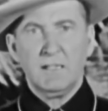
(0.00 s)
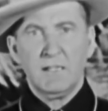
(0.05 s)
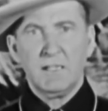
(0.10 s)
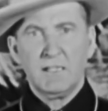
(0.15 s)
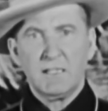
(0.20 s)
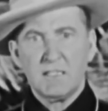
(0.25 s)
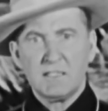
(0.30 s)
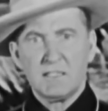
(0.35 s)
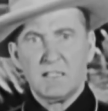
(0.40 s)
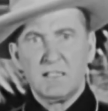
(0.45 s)

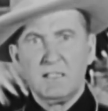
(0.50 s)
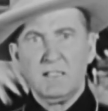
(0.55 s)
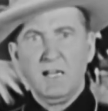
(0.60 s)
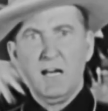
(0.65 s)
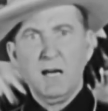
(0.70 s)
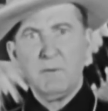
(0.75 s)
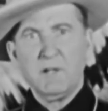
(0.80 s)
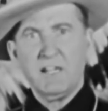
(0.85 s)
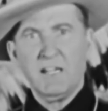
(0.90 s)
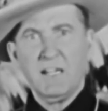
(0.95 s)
and he said,
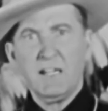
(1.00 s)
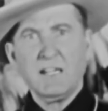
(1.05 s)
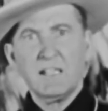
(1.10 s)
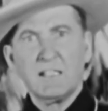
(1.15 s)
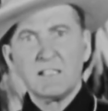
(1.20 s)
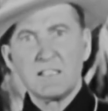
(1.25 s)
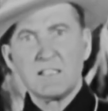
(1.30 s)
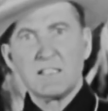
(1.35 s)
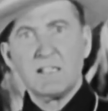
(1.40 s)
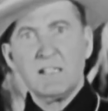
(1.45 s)
how many
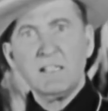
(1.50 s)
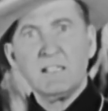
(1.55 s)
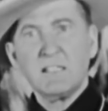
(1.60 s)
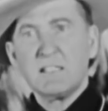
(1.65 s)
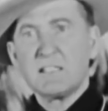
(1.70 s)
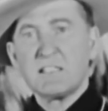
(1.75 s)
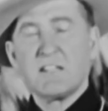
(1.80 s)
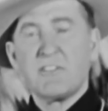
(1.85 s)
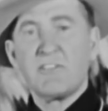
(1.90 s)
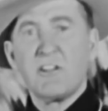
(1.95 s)

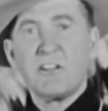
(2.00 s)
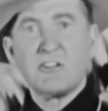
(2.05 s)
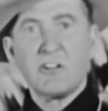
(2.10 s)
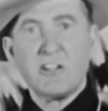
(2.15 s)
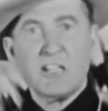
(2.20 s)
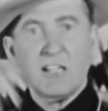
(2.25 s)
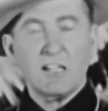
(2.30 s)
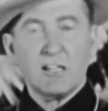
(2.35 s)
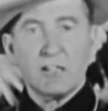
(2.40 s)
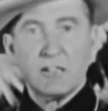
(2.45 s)
Indians do you think you
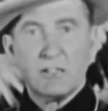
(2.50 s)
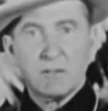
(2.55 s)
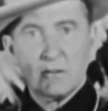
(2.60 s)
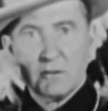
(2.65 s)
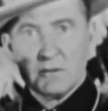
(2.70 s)
killed?